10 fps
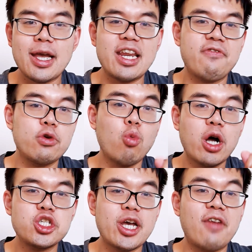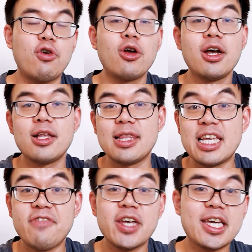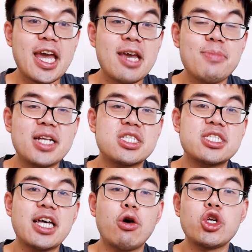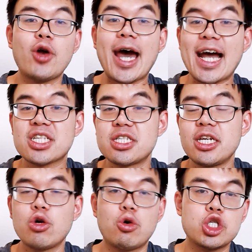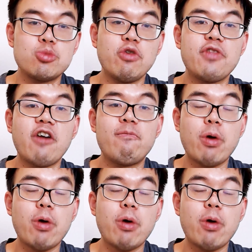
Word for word: And if you want to ever leave the game and sell your axie or smooth love